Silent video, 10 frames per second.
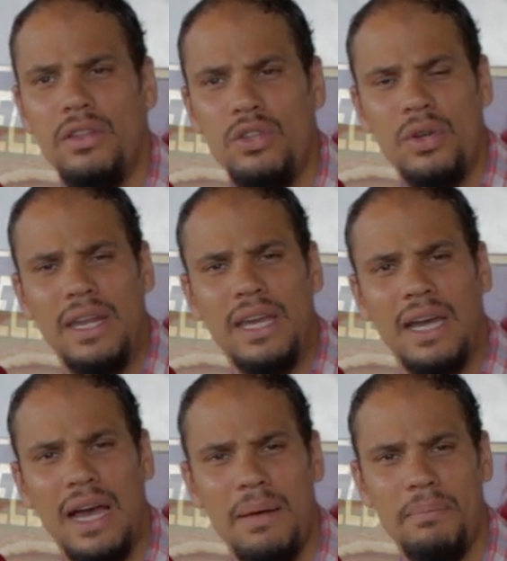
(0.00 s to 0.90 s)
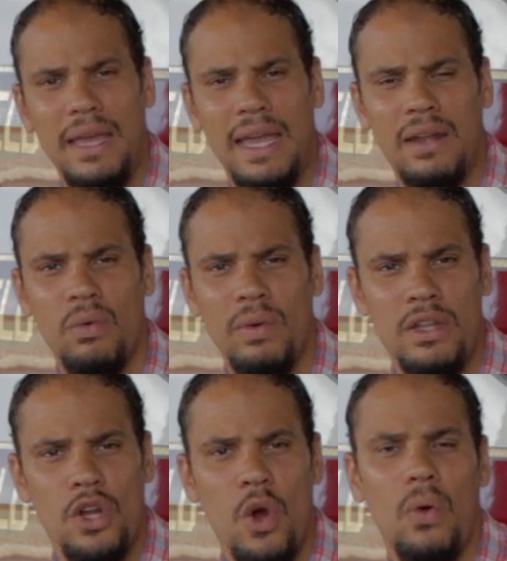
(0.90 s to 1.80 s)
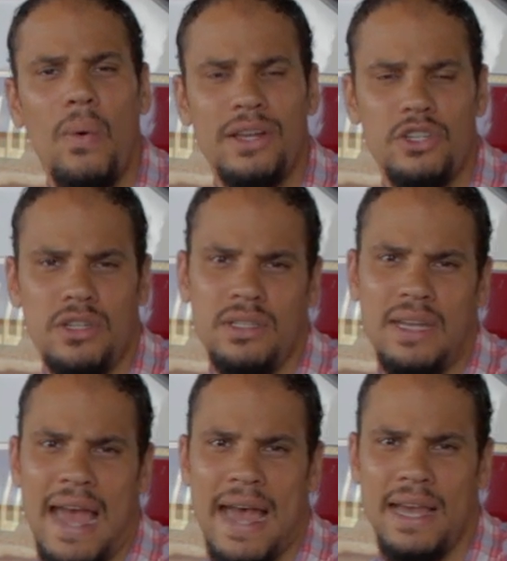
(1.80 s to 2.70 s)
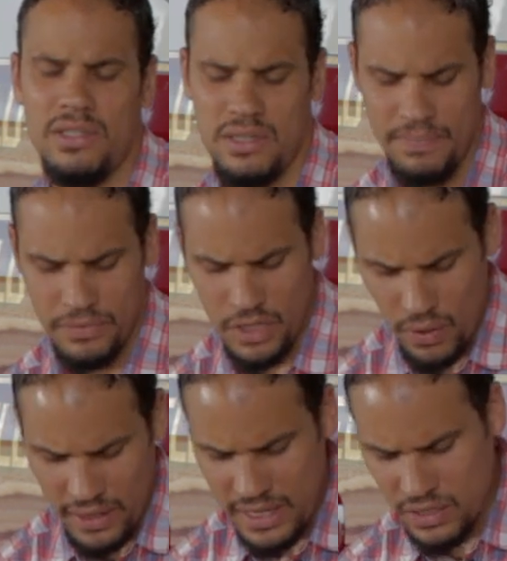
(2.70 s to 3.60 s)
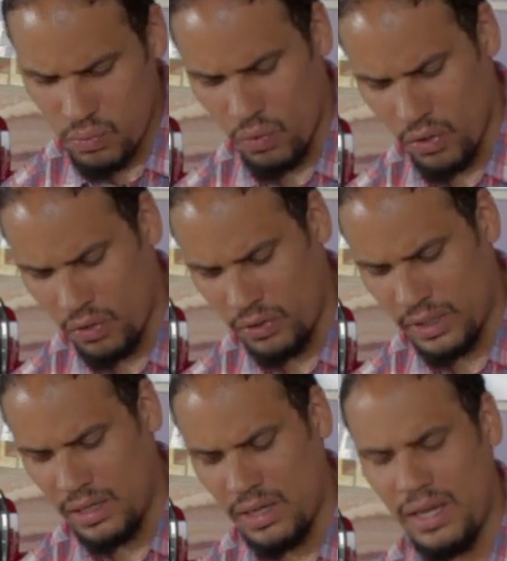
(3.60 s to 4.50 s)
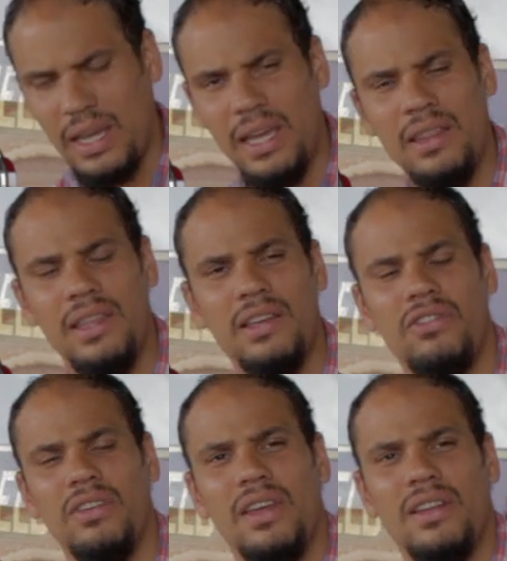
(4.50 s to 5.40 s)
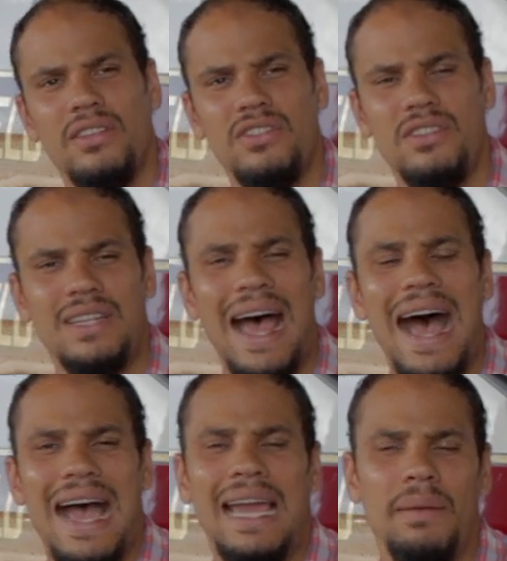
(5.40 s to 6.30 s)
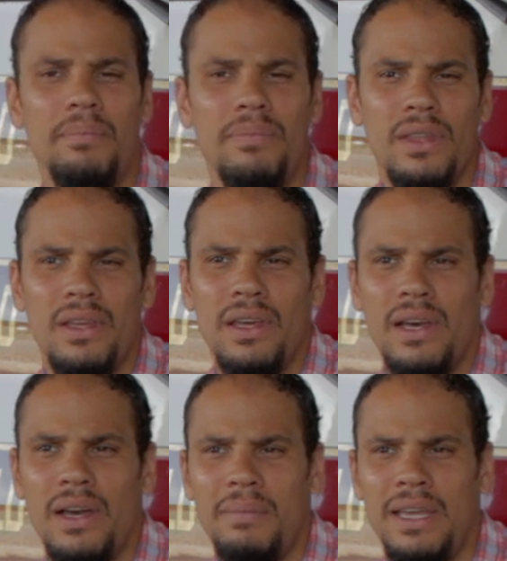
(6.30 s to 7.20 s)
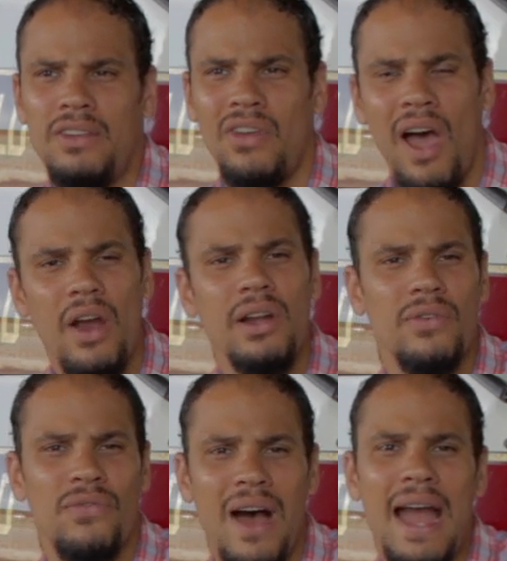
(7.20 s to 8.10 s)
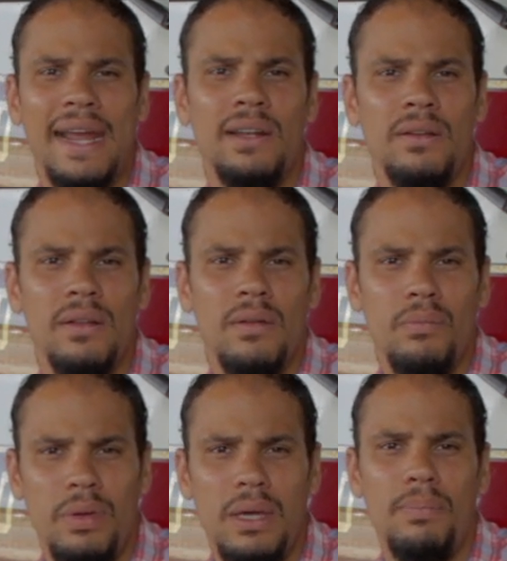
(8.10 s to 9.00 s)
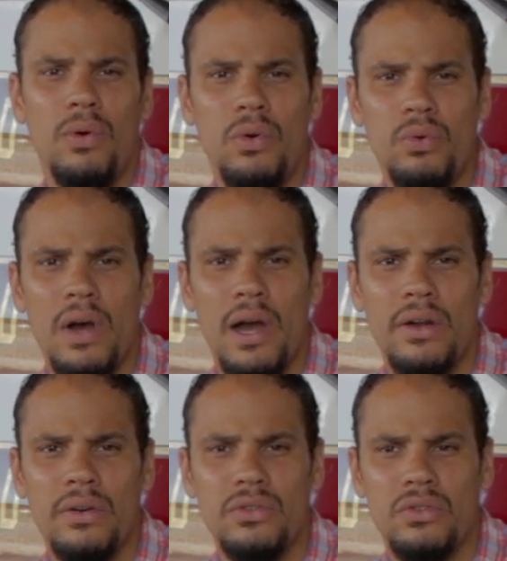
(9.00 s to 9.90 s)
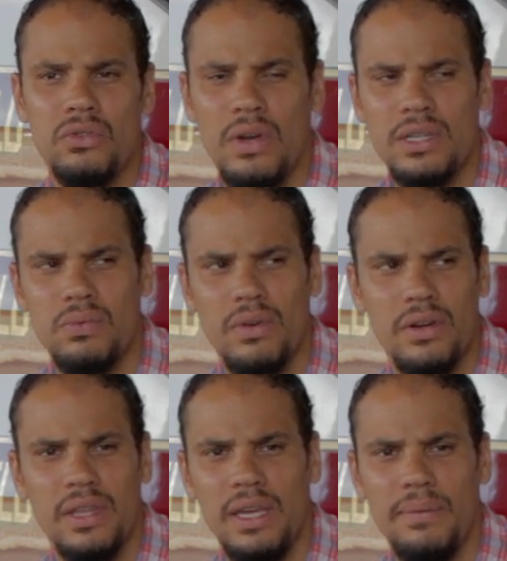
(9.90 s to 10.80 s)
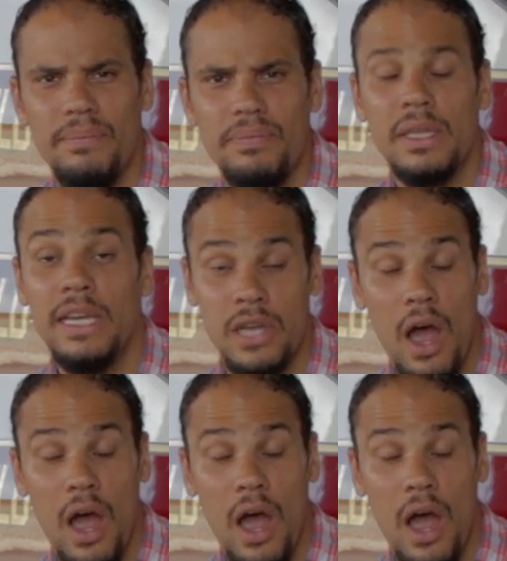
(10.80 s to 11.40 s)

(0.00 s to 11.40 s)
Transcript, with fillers: you can come and with no questions asked. You know, in this world and in this time, it's hard to find people who are trustworthy. It's